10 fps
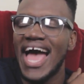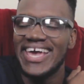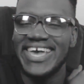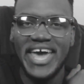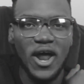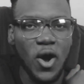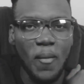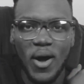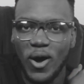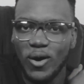I cannot
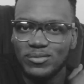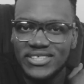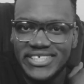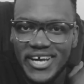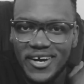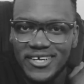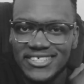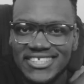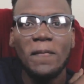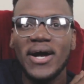go back
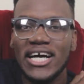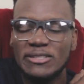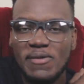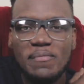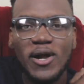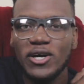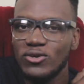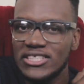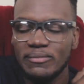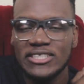upstairs because people are gonna
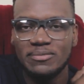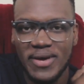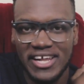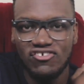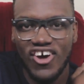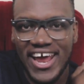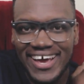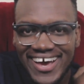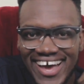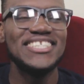know some smell rank.